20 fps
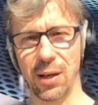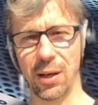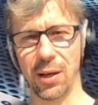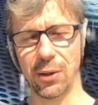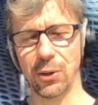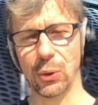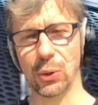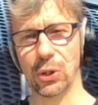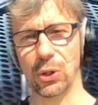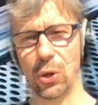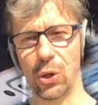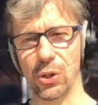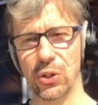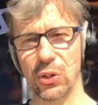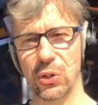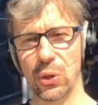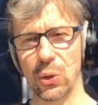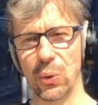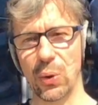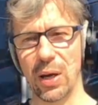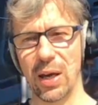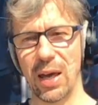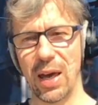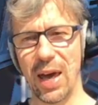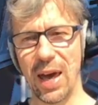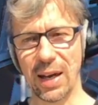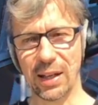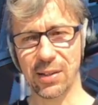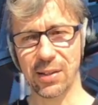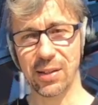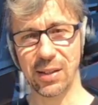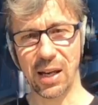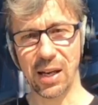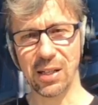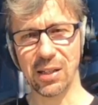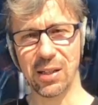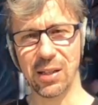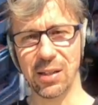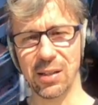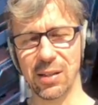You can also hack
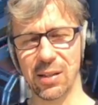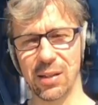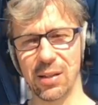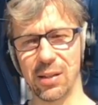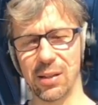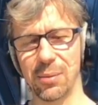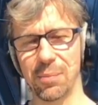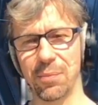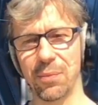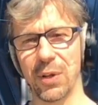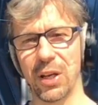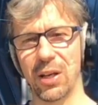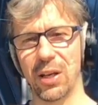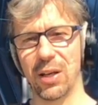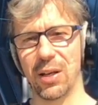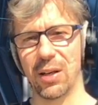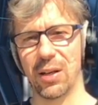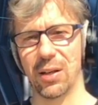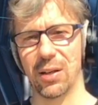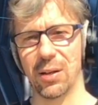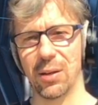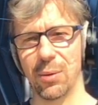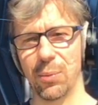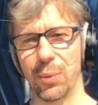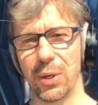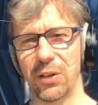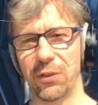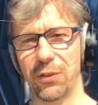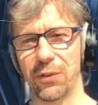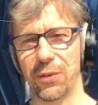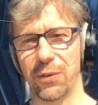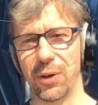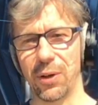stations with